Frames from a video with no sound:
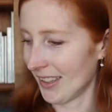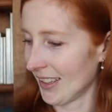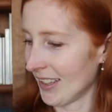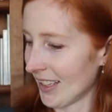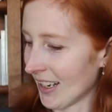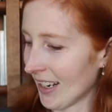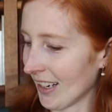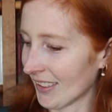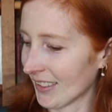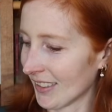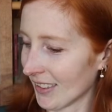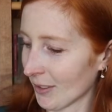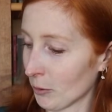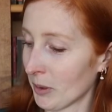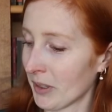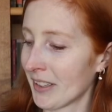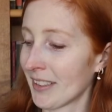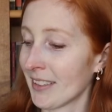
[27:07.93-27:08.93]

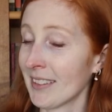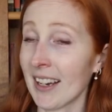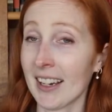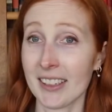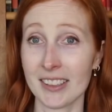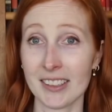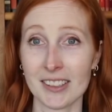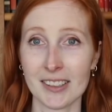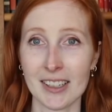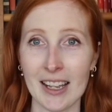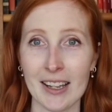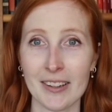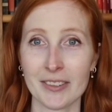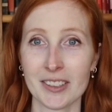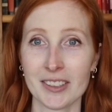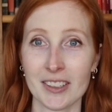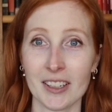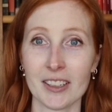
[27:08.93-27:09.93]
the second to
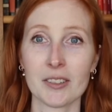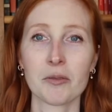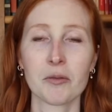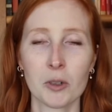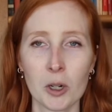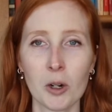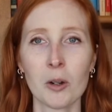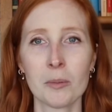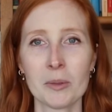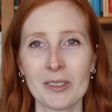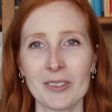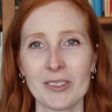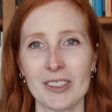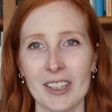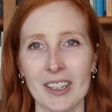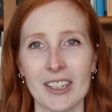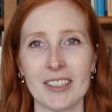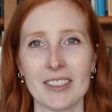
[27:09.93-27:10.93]
last gift. We're almost
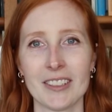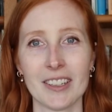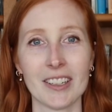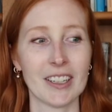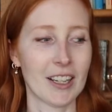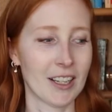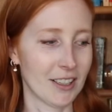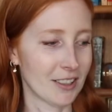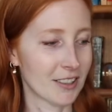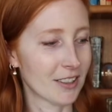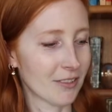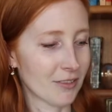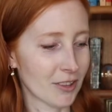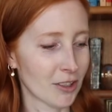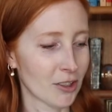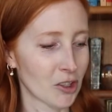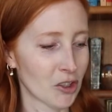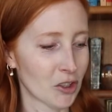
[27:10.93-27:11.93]
getting to the end of
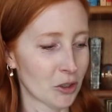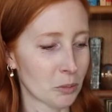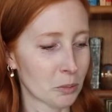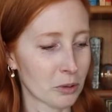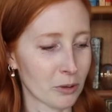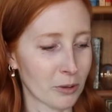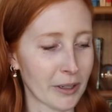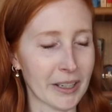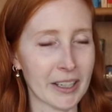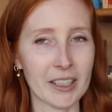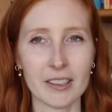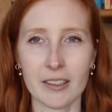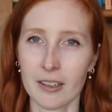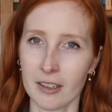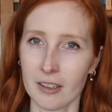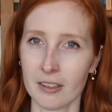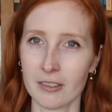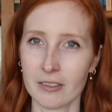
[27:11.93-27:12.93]
the little parade
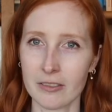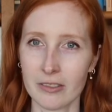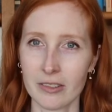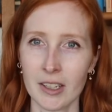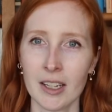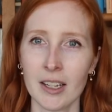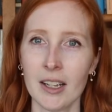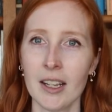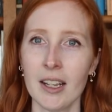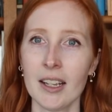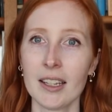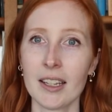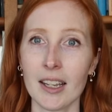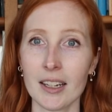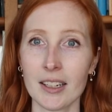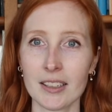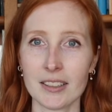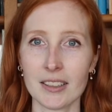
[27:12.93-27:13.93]
of
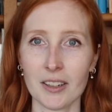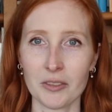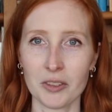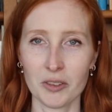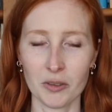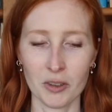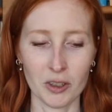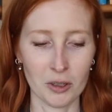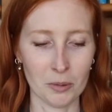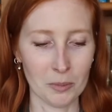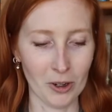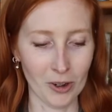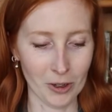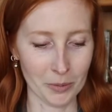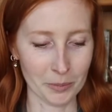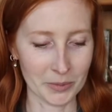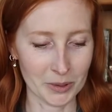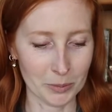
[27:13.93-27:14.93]
Katie's gifts for her
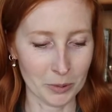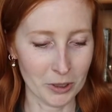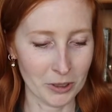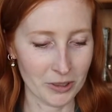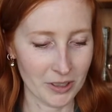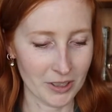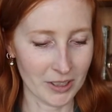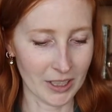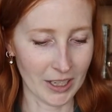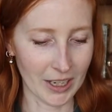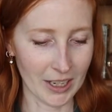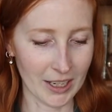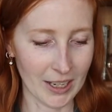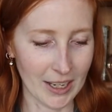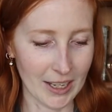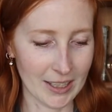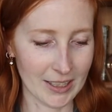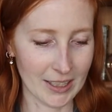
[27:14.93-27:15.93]
mom's birthday.
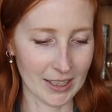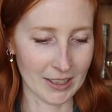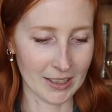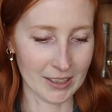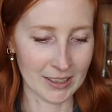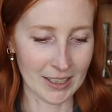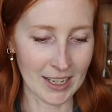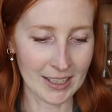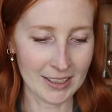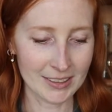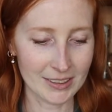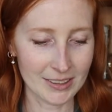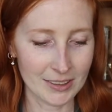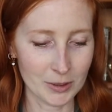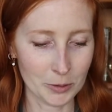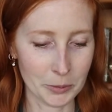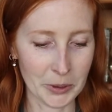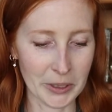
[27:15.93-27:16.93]
And then the
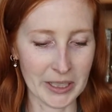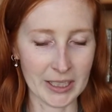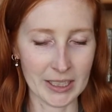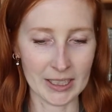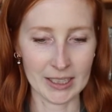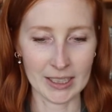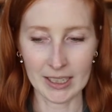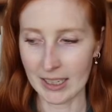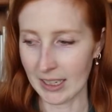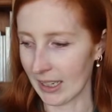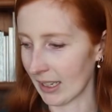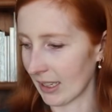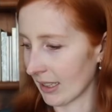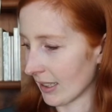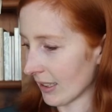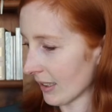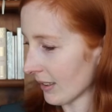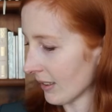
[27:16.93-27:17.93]
last one
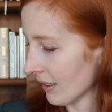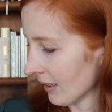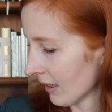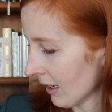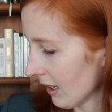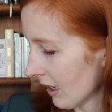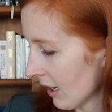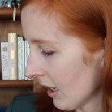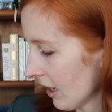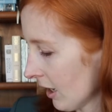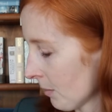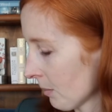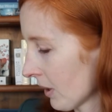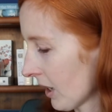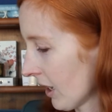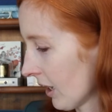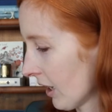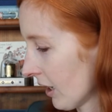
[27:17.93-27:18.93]
is
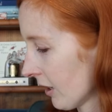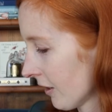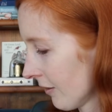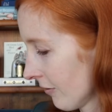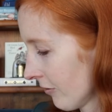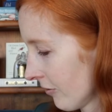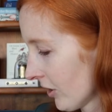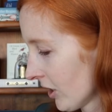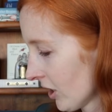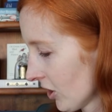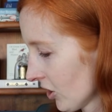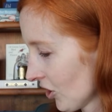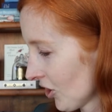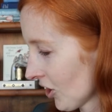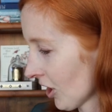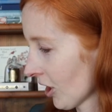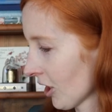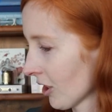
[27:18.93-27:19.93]
my
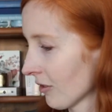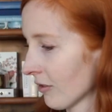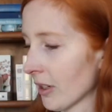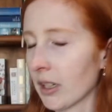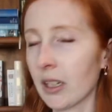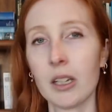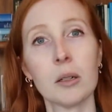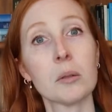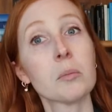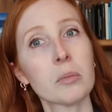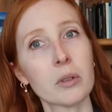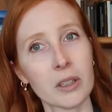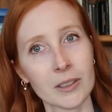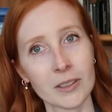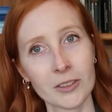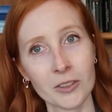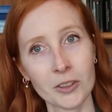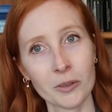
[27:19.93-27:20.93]
finish of, again,
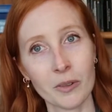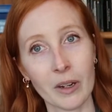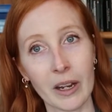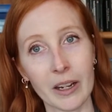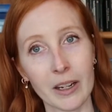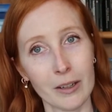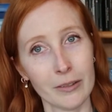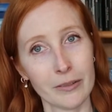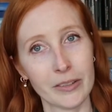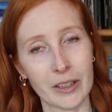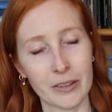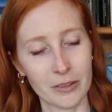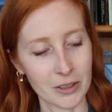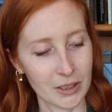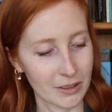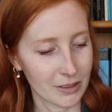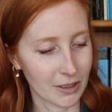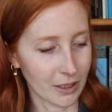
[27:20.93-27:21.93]
Brenda Gervais, her favorite
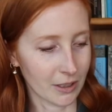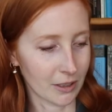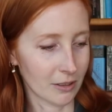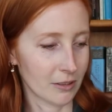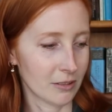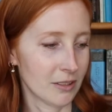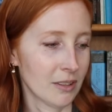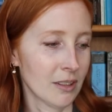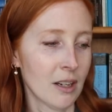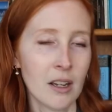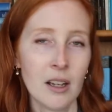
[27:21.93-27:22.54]
designers,